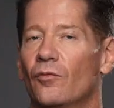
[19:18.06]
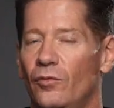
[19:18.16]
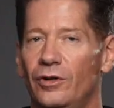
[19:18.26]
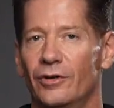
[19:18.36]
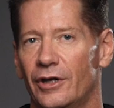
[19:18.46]

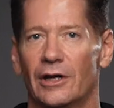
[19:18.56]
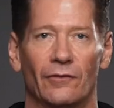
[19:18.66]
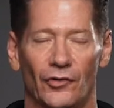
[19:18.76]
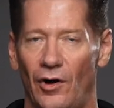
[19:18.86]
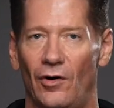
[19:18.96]
really
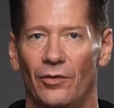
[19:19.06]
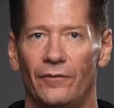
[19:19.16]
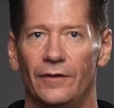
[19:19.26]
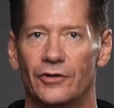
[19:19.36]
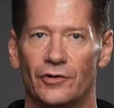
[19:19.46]
covers all the
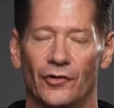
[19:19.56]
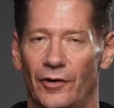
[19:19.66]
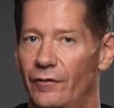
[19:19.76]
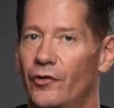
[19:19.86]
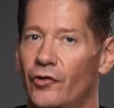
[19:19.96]
features
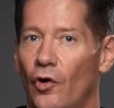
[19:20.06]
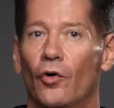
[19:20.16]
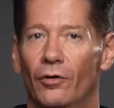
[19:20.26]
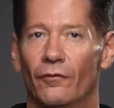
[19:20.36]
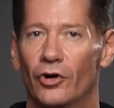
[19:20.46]
of the
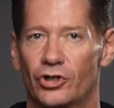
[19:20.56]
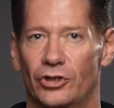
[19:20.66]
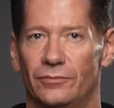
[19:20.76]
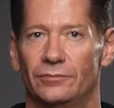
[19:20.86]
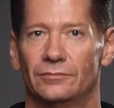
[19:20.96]
solo version.